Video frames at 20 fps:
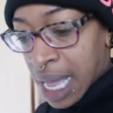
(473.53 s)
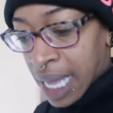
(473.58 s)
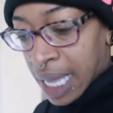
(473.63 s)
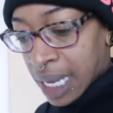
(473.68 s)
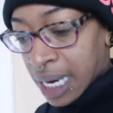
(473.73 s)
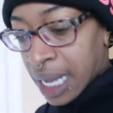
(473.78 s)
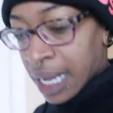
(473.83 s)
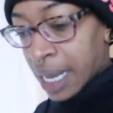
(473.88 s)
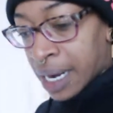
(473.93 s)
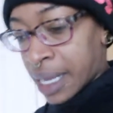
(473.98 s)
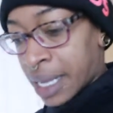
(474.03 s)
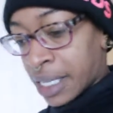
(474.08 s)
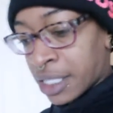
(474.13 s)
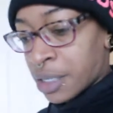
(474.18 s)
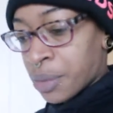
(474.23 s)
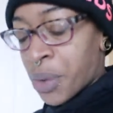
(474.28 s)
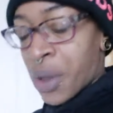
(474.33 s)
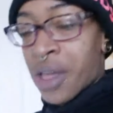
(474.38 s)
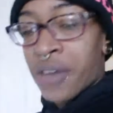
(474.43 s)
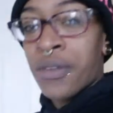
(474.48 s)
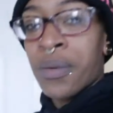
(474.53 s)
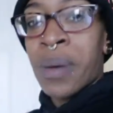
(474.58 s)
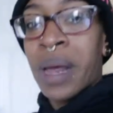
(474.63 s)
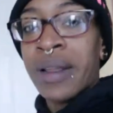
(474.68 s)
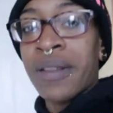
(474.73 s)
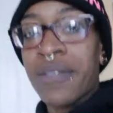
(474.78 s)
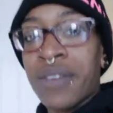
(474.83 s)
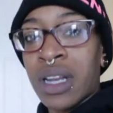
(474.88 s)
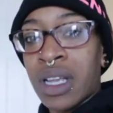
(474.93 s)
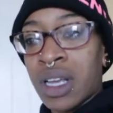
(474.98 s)
And I gotta catch up on
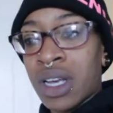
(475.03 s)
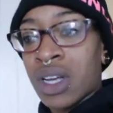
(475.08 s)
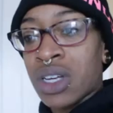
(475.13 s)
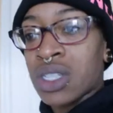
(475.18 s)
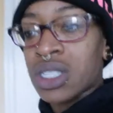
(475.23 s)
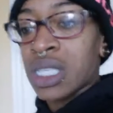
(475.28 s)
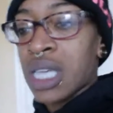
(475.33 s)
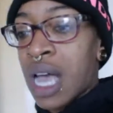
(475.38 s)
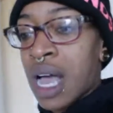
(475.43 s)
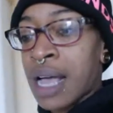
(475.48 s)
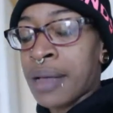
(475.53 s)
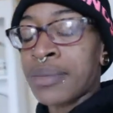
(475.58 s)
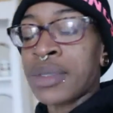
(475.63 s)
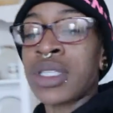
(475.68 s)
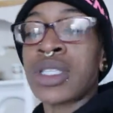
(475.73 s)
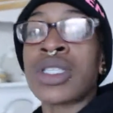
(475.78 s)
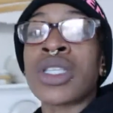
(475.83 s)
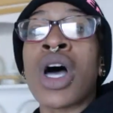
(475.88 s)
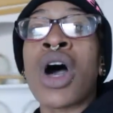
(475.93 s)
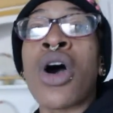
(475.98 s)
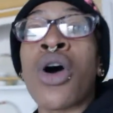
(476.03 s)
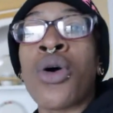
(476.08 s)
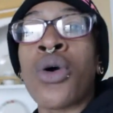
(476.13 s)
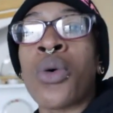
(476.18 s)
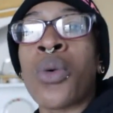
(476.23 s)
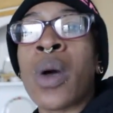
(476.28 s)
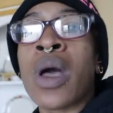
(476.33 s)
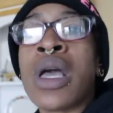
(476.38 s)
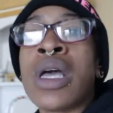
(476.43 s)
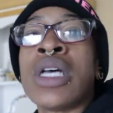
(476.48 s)
everybody's videos. Y'all, I'm
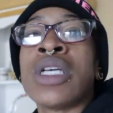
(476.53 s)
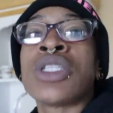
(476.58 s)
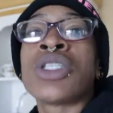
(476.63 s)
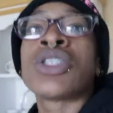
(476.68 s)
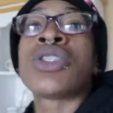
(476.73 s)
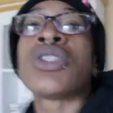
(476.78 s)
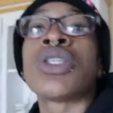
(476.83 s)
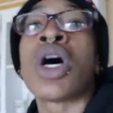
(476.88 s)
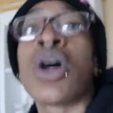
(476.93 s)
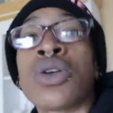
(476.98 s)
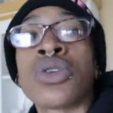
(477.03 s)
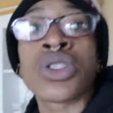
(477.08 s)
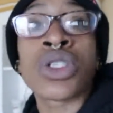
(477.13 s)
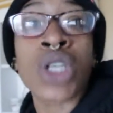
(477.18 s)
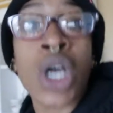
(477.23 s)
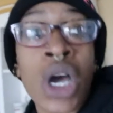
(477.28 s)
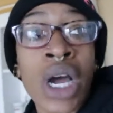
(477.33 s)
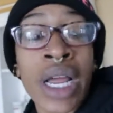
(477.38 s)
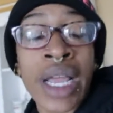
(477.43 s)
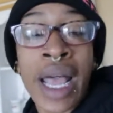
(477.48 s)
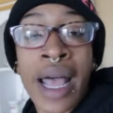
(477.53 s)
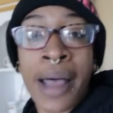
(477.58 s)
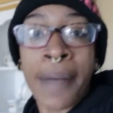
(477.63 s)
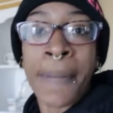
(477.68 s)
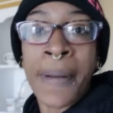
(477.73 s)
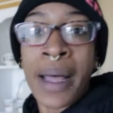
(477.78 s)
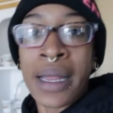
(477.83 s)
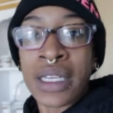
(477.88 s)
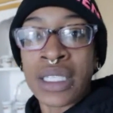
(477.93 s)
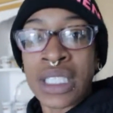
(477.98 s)
so, so sorry. I
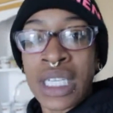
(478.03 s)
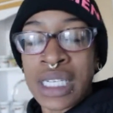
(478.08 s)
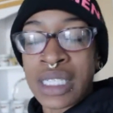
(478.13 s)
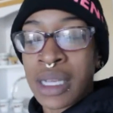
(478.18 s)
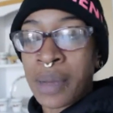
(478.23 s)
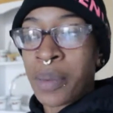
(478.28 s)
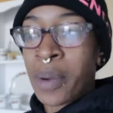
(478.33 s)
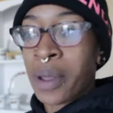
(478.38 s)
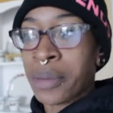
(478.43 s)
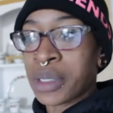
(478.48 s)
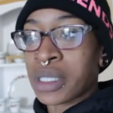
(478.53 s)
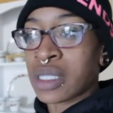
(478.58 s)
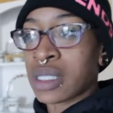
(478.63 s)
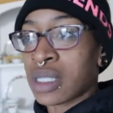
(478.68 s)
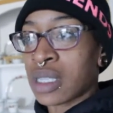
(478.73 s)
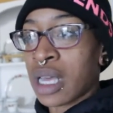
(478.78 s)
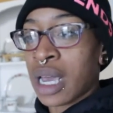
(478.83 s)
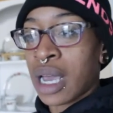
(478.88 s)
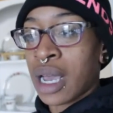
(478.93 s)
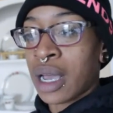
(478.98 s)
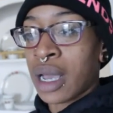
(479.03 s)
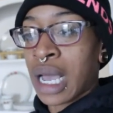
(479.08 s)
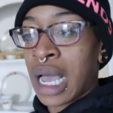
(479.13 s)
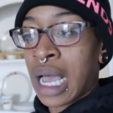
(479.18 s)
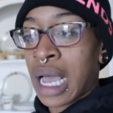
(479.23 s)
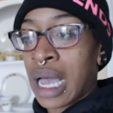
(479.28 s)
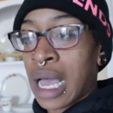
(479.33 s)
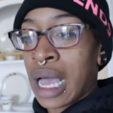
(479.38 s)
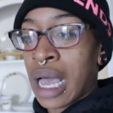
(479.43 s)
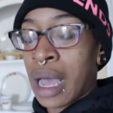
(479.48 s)
apologize. I promise
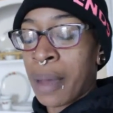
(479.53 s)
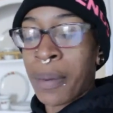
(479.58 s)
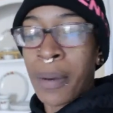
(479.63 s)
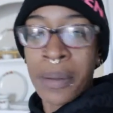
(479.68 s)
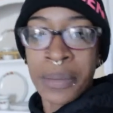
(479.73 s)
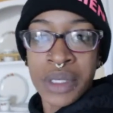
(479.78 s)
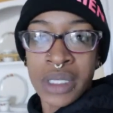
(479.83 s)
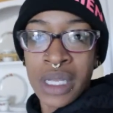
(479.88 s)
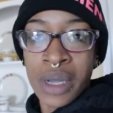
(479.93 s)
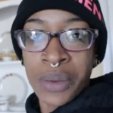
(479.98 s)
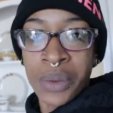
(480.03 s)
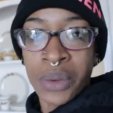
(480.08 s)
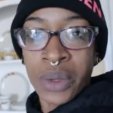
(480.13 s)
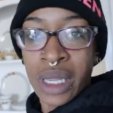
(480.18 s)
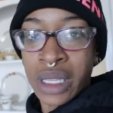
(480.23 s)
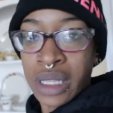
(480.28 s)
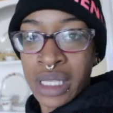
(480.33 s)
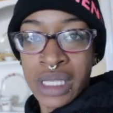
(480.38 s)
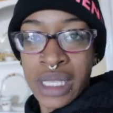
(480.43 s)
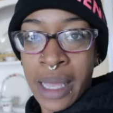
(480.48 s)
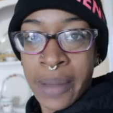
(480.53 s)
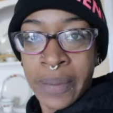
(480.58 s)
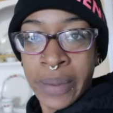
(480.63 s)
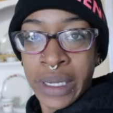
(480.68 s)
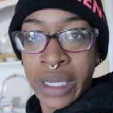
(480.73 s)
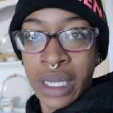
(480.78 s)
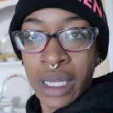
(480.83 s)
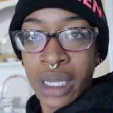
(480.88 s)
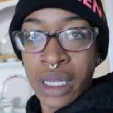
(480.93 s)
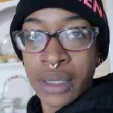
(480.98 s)
I won't let happen
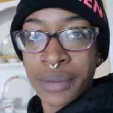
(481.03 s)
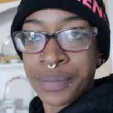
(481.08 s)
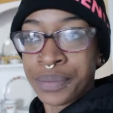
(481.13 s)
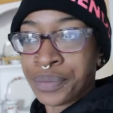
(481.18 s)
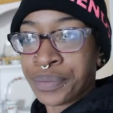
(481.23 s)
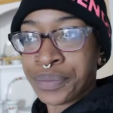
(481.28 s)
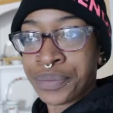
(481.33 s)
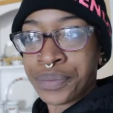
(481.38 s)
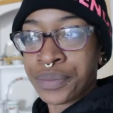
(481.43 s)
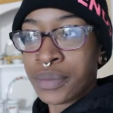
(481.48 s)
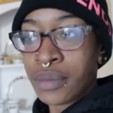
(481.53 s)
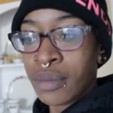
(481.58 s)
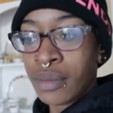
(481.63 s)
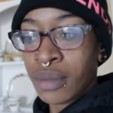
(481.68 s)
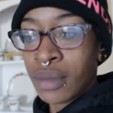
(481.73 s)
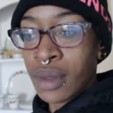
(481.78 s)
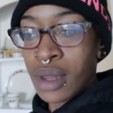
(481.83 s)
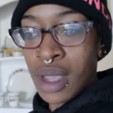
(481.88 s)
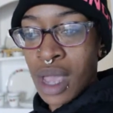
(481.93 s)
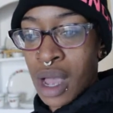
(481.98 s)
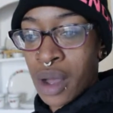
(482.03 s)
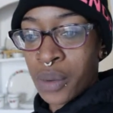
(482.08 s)
again.